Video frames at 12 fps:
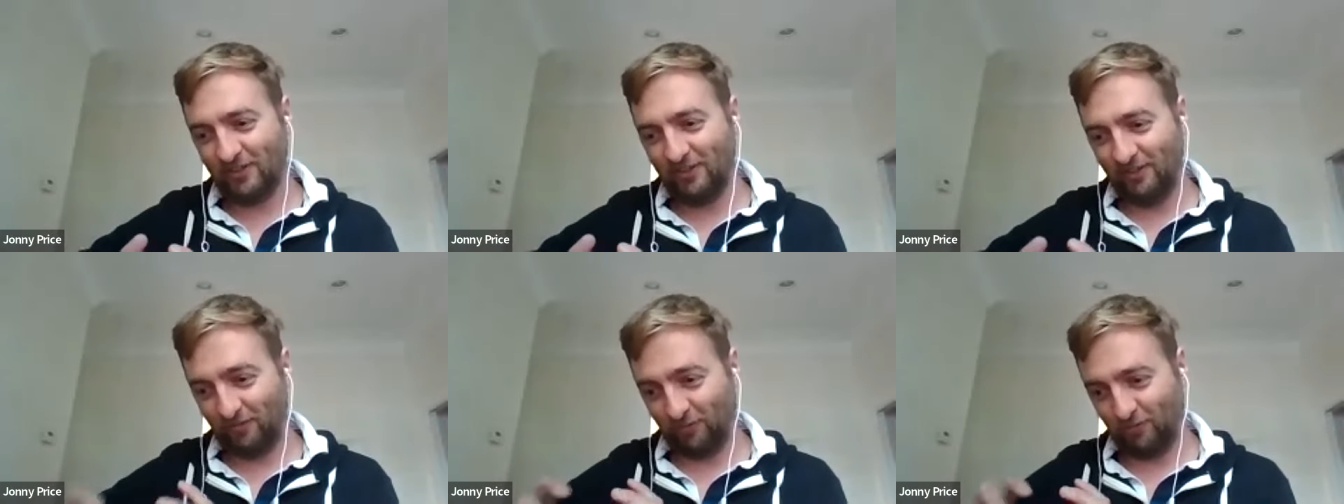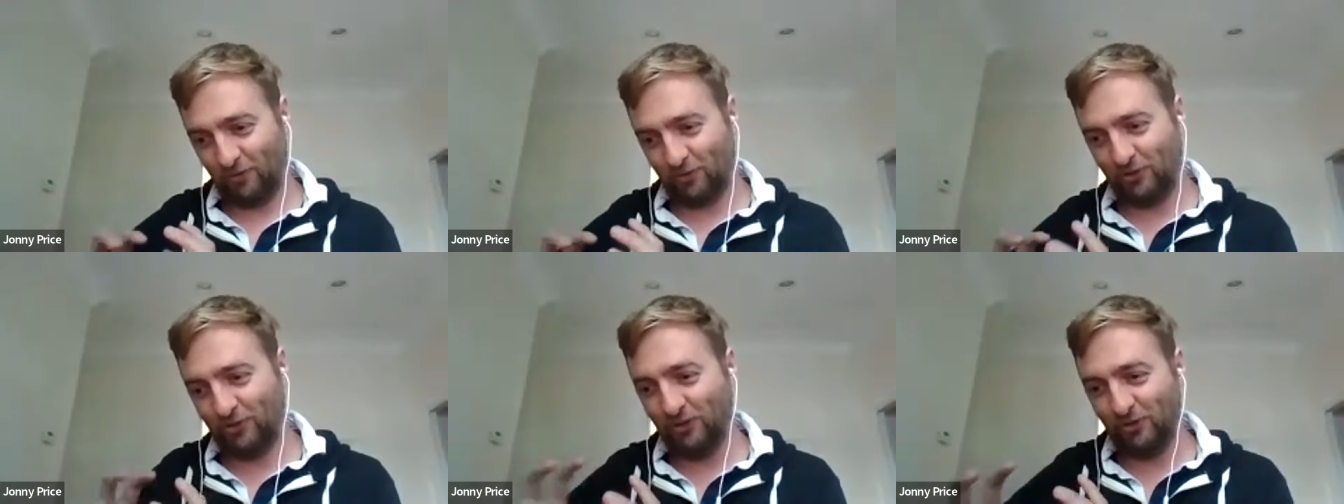this
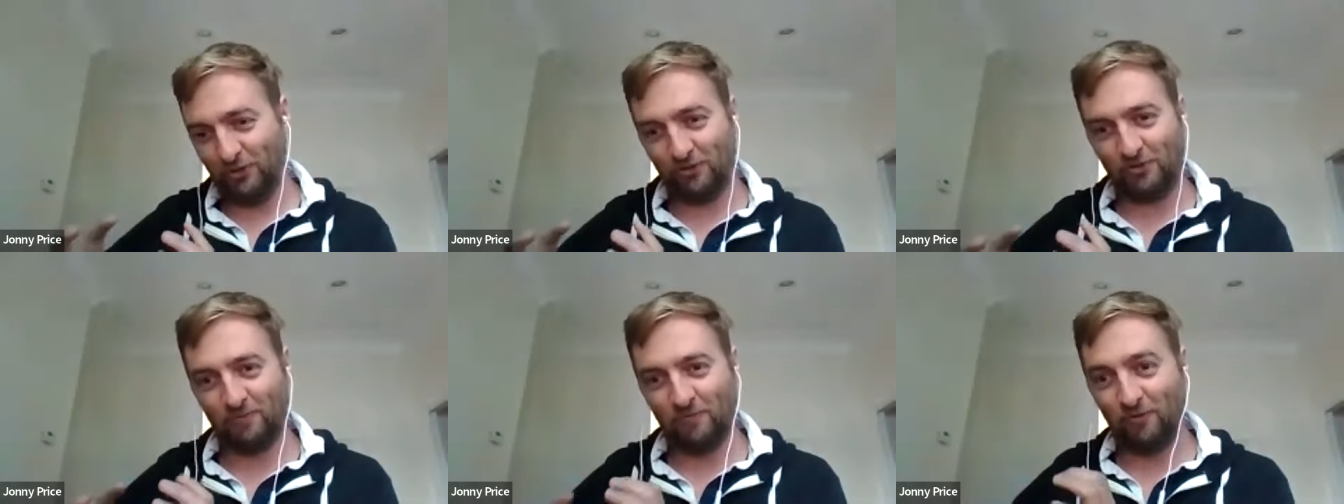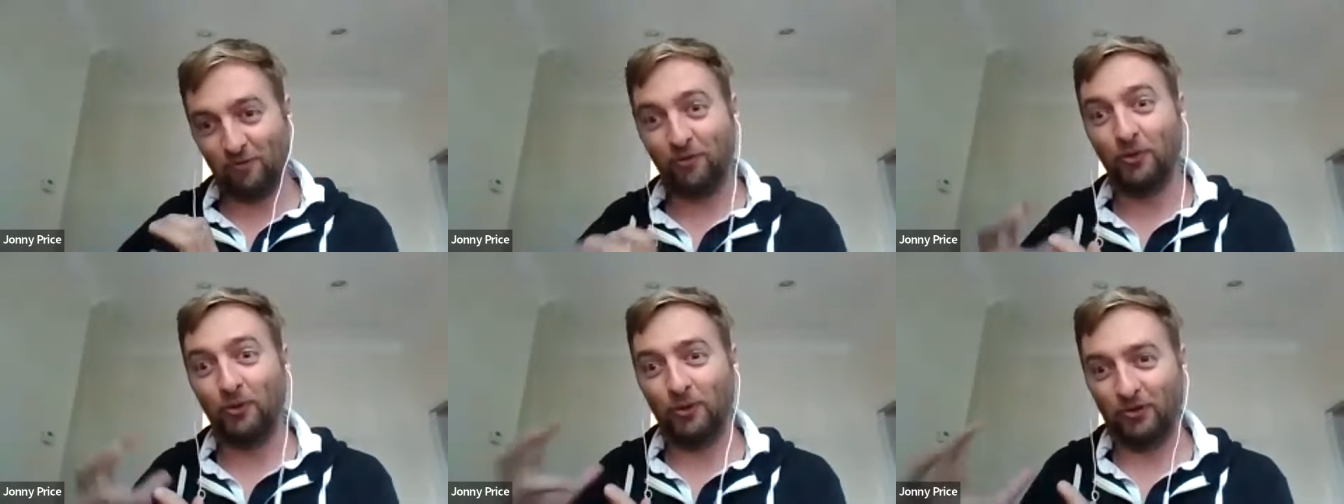huge
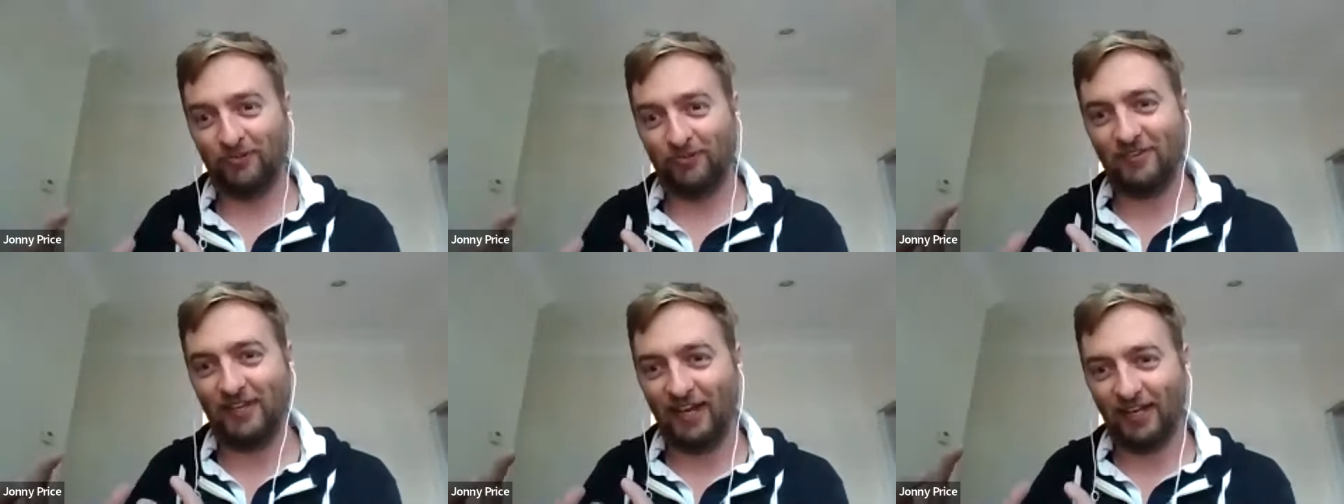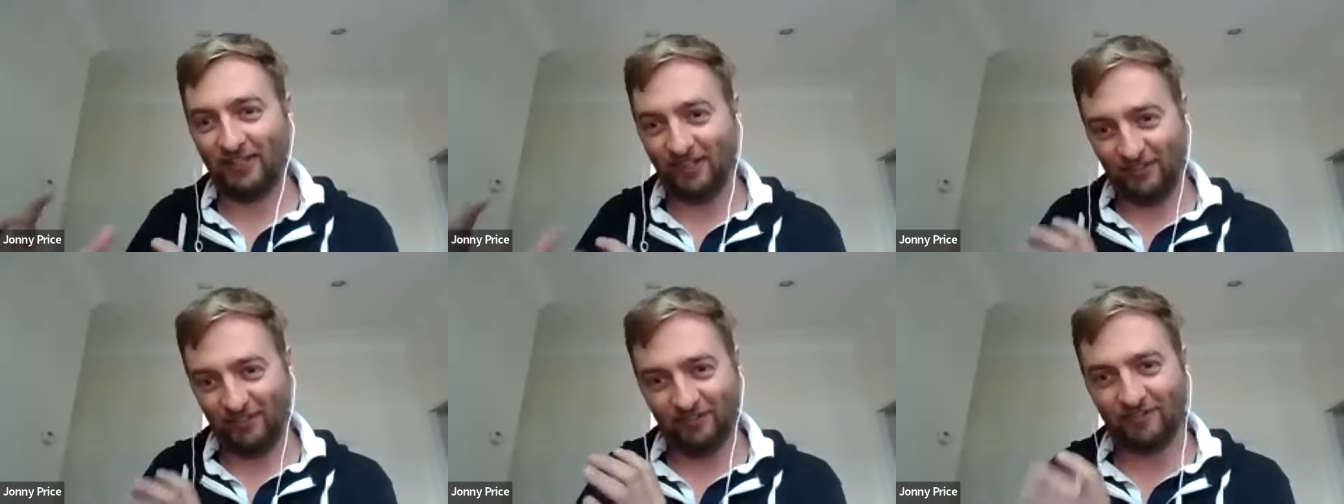force that
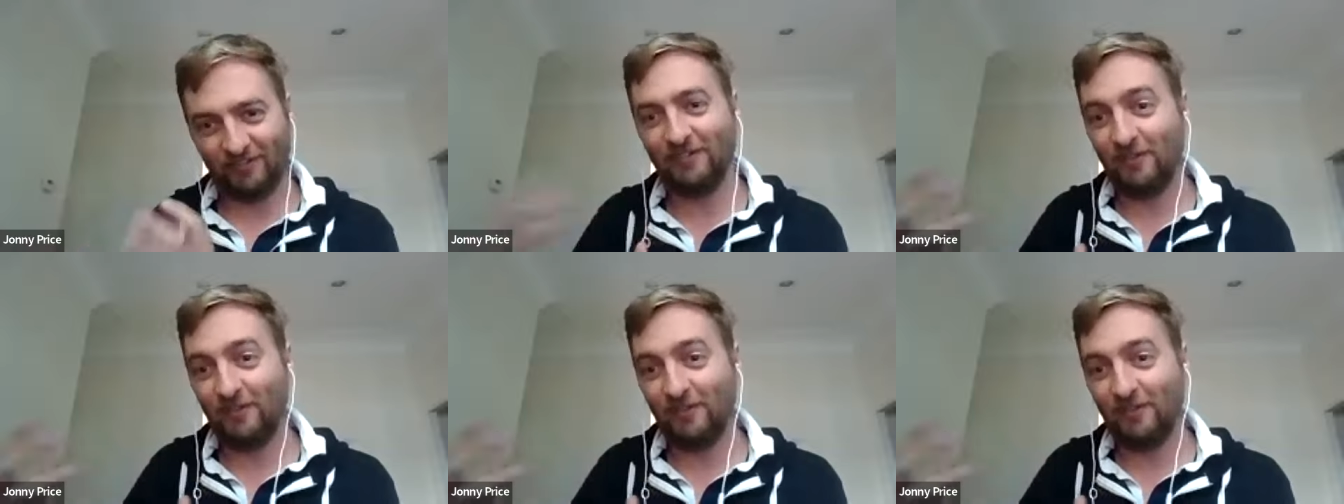can